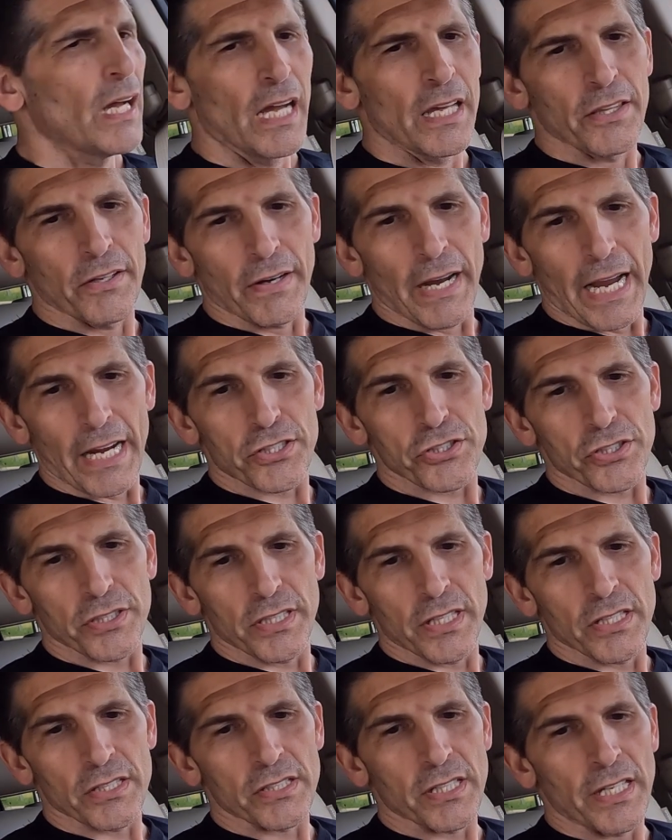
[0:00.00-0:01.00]
And there
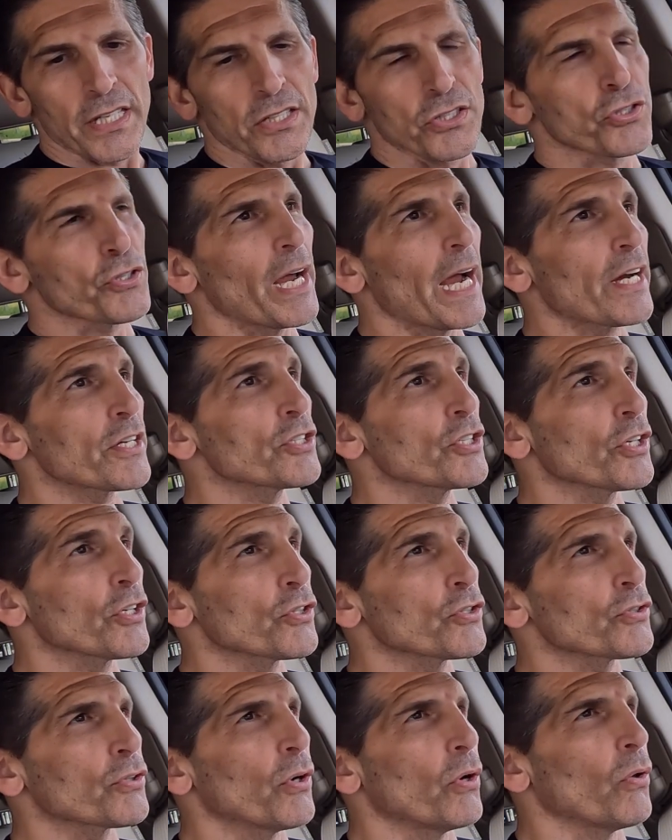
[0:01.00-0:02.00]
actually is a traction
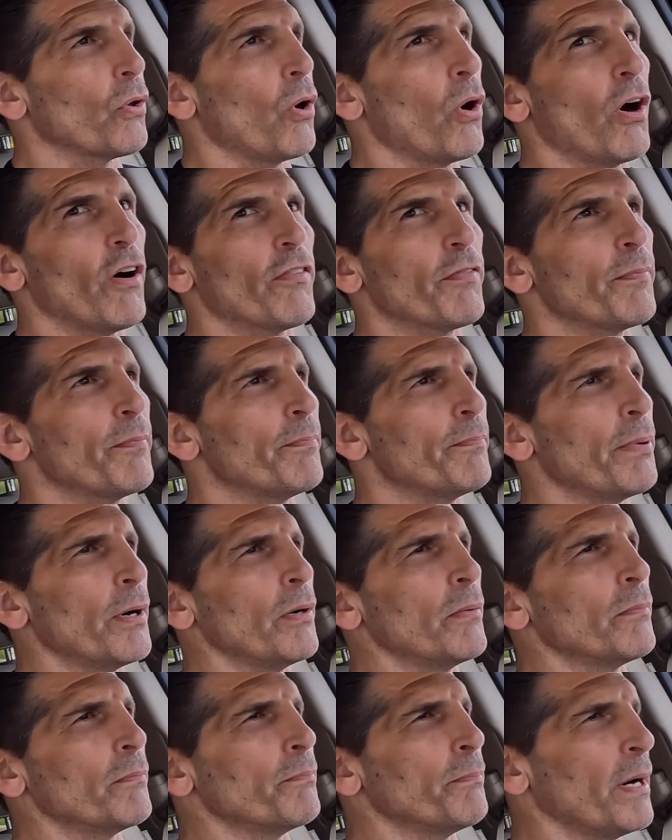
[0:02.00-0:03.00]
control off
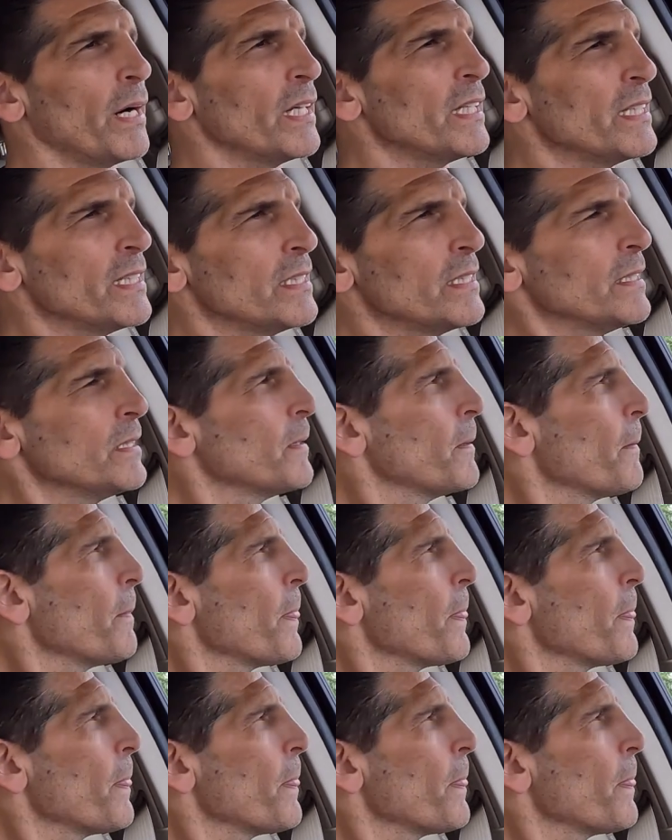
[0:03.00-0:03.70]
button,